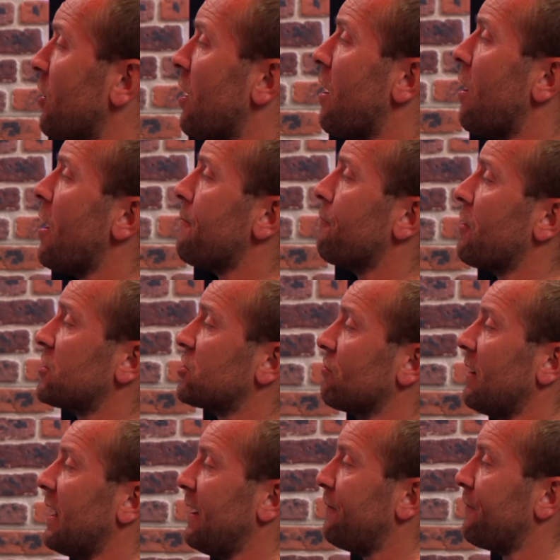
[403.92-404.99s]
got a high pressure
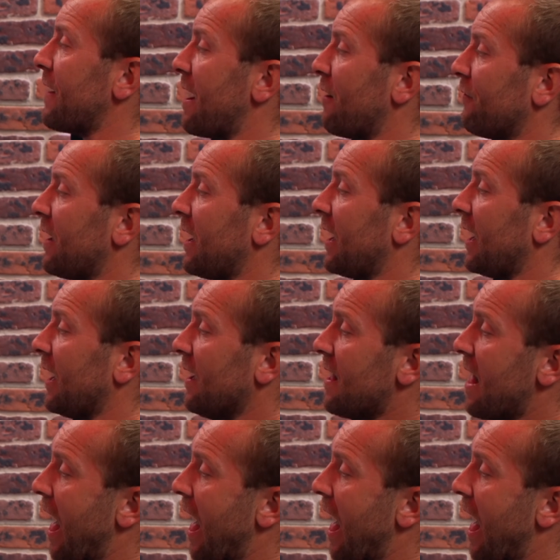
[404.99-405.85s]
relief valve here,